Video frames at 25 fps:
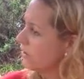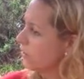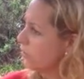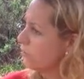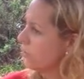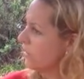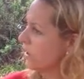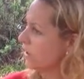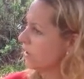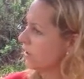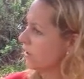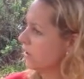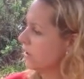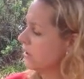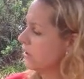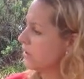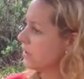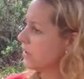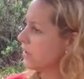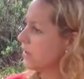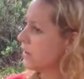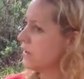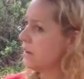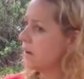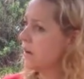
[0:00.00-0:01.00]
Oh my
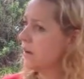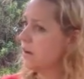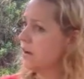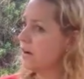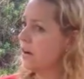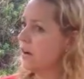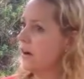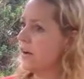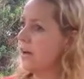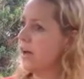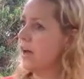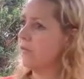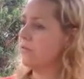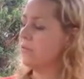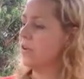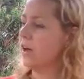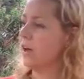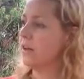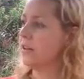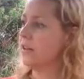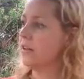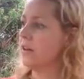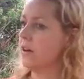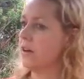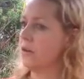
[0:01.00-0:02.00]
God, I have
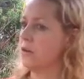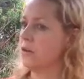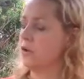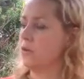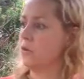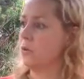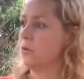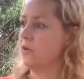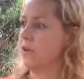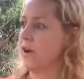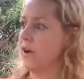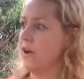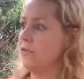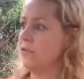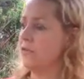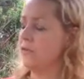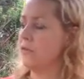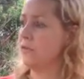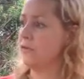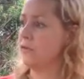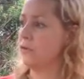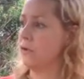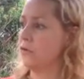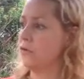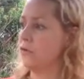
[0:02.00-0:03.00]
like the whole life
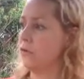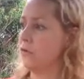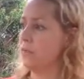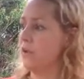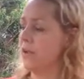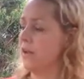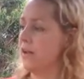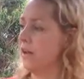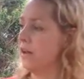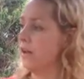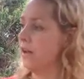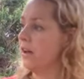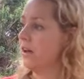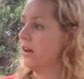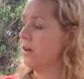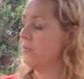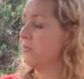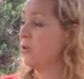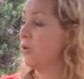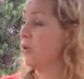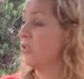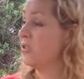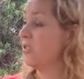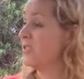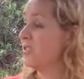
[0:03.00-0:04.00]
in front of me,
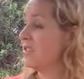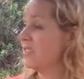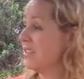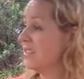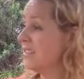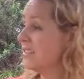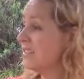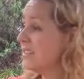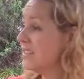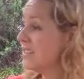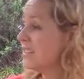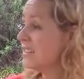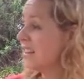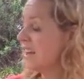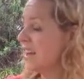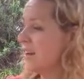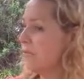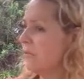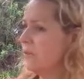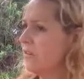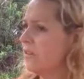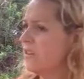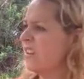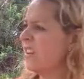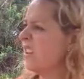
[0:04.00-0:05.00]
but
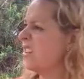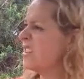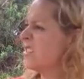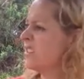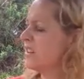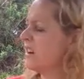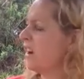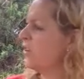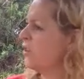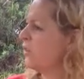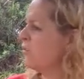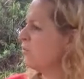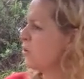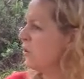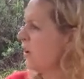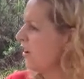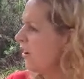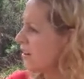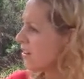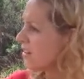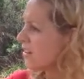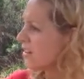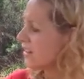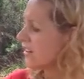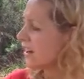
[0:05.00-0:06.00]
everything is kind of
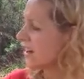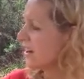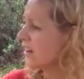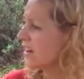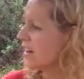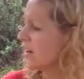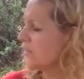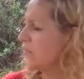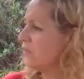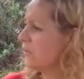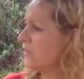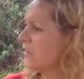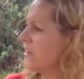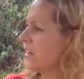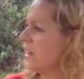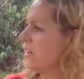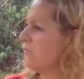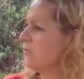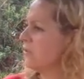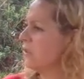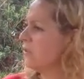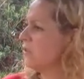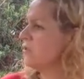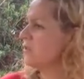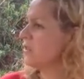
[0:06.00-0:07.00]
gone. I feel I
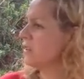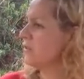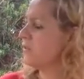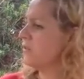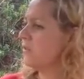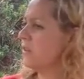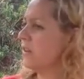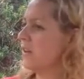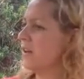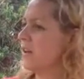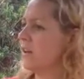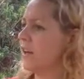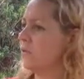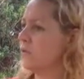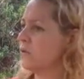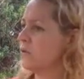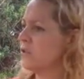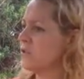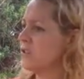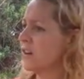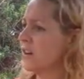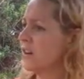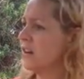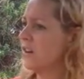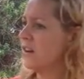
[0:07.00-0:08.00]
have lost everything, and I
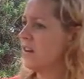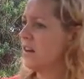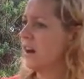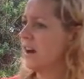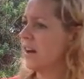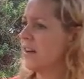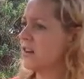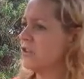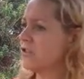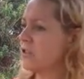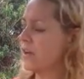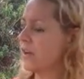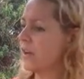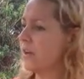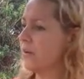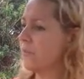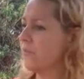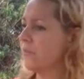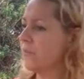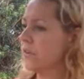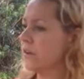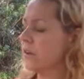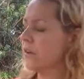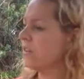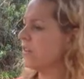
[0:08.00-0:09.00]
was
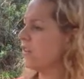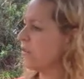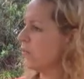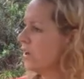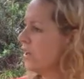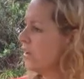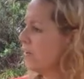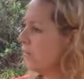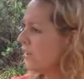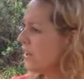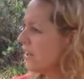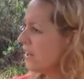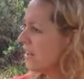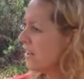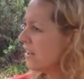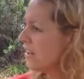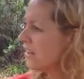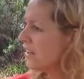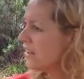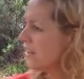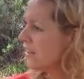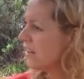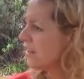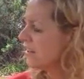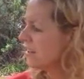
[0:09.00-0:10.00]
actually grieving.
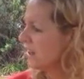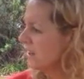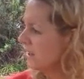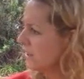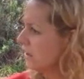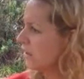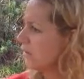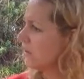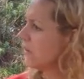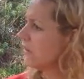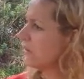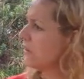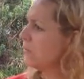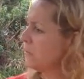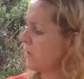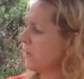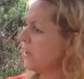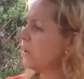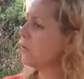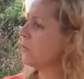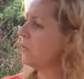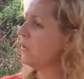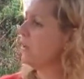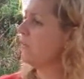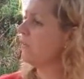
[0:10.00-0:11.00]
Yeah,
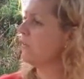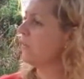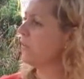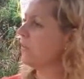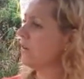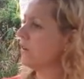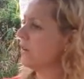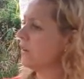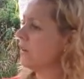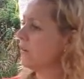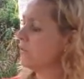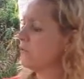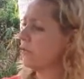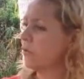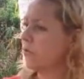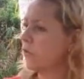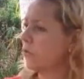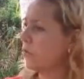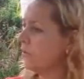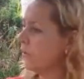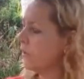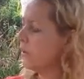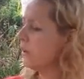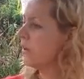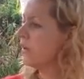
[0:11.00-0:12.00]
we grieve for
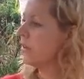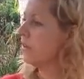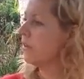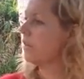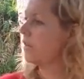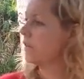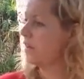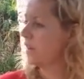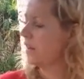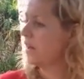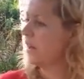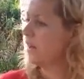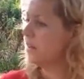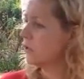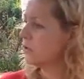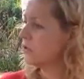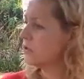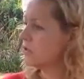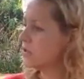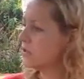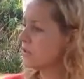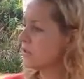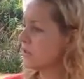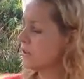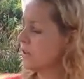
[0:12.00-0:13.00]
all the thing I
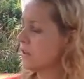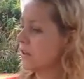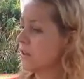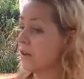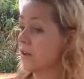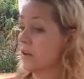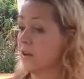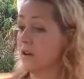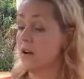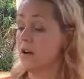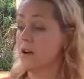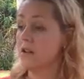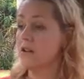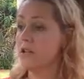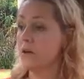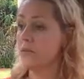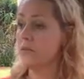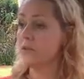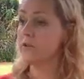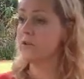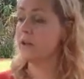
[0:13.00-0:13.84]
lost. So I